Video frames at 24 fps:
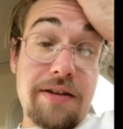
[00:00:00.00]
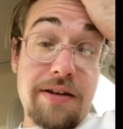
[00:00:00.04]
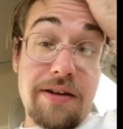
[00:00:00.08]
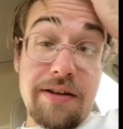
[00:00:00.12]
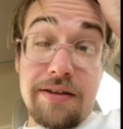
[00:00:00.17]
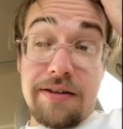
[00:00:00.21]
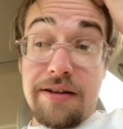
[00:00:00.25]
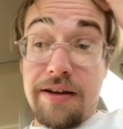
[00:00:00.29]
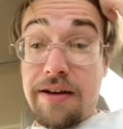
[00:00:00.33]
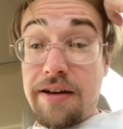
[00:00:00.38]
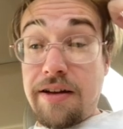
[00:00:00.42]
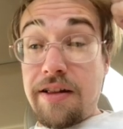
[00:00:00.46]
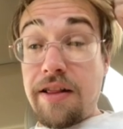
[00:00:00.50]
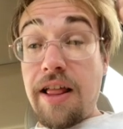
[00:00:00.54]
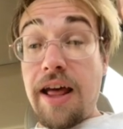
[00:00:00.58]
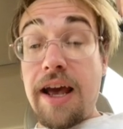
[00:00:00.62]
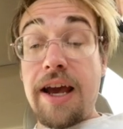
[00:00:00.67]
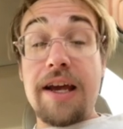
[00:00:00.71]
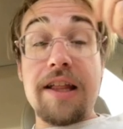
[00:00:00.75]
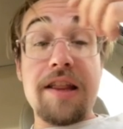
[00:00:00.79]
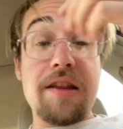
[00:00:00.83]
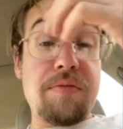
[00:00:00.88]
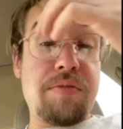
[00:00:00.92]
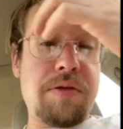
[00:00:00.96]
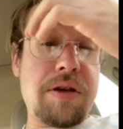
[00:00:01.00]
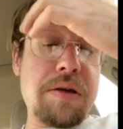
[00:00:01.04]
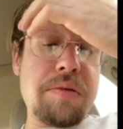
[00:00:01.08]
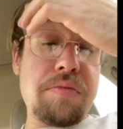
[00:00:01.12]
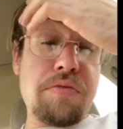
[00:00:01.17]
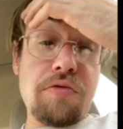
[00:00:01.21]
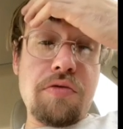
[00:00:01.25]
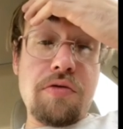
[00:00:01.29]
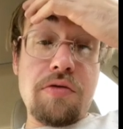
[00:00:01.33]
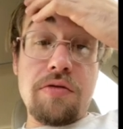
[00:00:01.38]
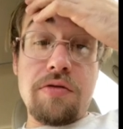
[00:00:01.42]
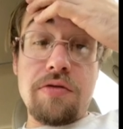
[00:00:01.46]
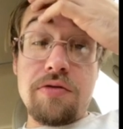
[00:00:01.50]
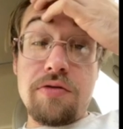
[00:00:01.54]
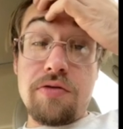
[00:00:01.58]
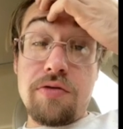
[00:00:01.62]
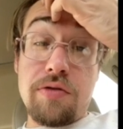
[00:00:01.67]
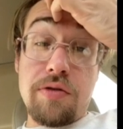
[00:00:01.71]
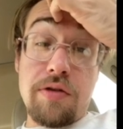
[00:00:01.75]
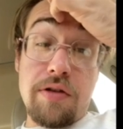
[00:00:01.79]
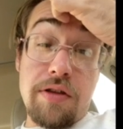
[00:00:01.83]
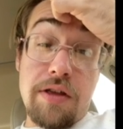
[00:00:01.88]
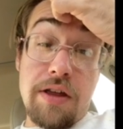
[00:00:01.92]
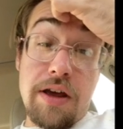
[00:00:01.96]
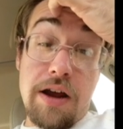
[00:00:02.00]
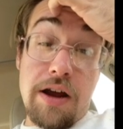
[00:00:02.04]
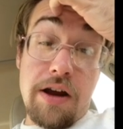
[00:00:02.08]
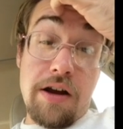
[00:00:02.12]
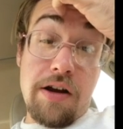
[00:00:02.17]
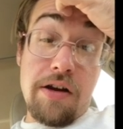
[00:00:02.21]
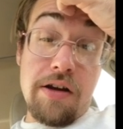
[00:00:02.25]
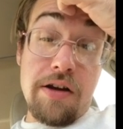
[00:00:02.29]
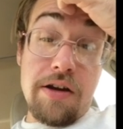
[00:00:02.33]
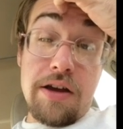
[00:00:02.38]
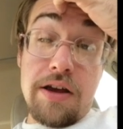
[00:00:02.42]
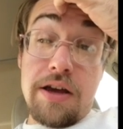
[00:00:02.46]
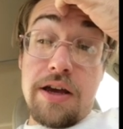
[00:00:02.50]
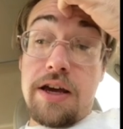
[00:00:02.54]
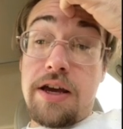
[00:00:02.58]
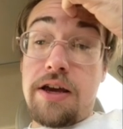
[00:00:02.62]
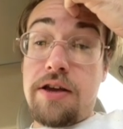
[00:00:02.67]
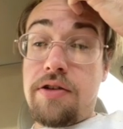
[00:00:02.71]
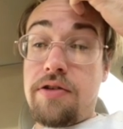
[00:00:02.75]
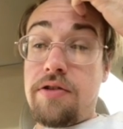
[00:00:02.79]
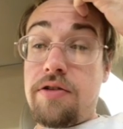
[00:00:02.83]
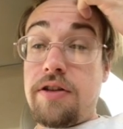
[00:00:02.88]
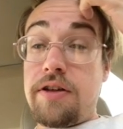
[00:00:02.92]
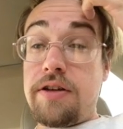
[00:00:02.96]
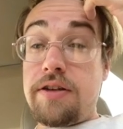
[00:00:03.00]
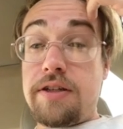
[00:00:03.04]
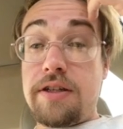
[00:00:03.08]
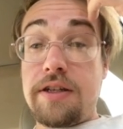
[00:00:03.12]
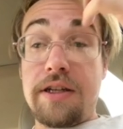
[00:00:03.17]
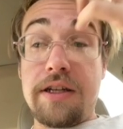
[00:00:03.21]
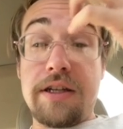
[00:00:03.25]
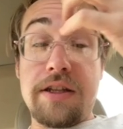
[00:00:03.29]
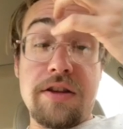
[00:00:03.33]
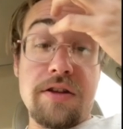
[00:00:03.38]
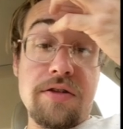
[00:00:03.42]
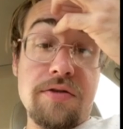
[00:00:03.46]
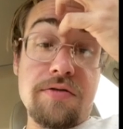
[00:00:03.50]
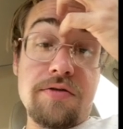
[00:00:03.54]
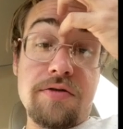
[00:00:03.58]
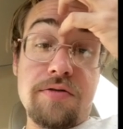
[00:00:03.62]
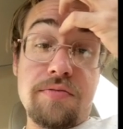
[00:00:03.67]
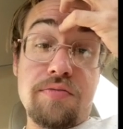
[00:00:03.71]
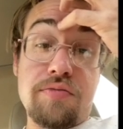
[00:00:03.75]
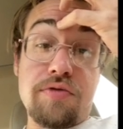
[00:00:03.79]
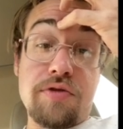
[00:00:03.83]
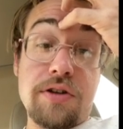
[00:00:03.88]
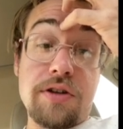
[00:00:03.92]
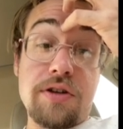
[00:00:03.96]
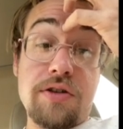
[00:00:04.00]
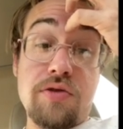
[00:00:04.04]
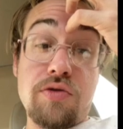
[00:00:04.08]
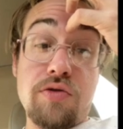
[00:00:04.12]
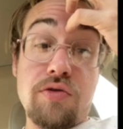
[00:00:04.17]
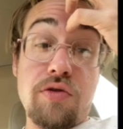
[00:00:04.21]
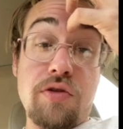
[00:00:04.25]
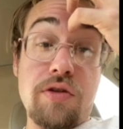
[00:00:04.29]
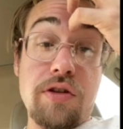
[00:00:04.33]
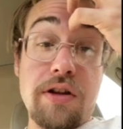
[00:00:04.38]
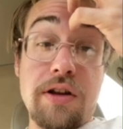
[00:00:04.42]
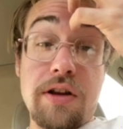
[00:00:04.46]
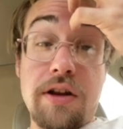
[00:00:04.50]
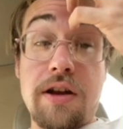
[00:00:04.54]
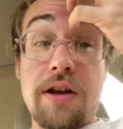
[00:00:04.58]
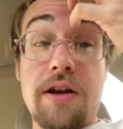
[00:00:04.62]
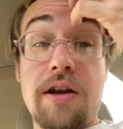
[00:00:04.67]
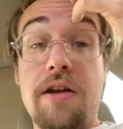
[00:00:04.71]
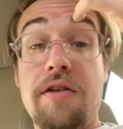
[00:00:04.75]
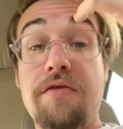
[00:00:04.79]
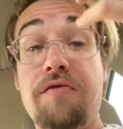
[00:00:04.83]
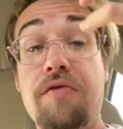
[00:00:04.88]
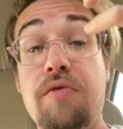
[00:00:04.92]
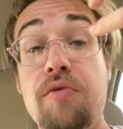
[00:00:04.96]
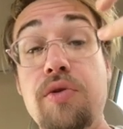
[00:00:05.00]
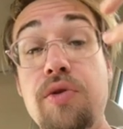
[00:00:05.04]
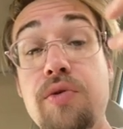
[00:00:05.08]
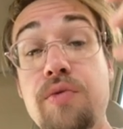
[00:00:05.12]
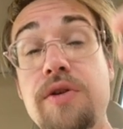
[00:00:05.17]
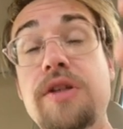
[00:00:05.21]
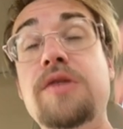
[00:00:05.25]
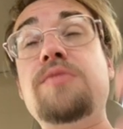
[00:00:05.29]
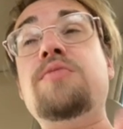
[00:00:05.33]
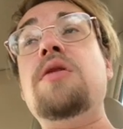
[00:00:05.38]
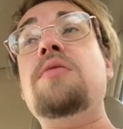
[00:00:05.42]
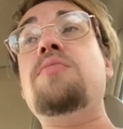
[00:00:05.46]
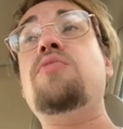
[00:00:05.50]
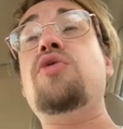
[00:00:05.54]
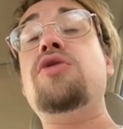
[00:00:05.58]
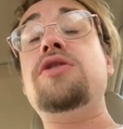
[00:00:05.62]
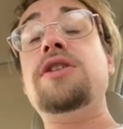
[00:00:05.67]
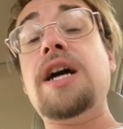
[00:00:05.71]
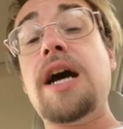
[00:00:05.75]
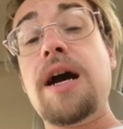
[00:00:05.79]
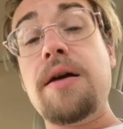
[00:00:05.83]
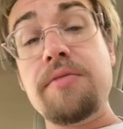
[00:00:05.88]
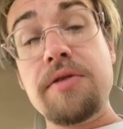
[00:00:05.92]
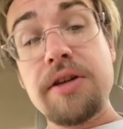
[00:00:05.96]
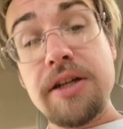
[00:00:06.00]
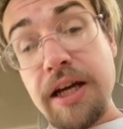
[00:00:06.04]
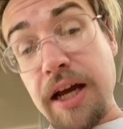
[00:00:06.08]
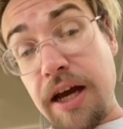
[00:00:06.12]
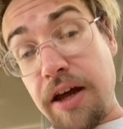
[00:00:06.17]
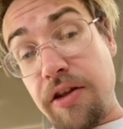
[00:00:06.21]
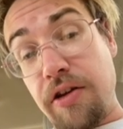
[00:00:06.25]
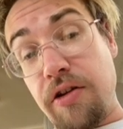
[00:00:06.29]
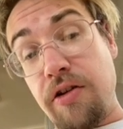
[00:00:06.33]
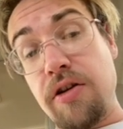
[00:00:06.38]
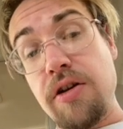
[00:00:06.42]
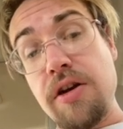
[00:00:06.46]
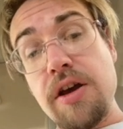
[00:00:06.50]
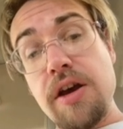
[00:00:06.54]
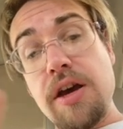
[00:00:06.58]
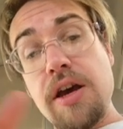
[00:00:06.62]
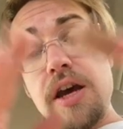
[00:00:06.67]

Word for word: I tend to like the people who are there, either listening, they're pretty cool. And if only we spent more time together.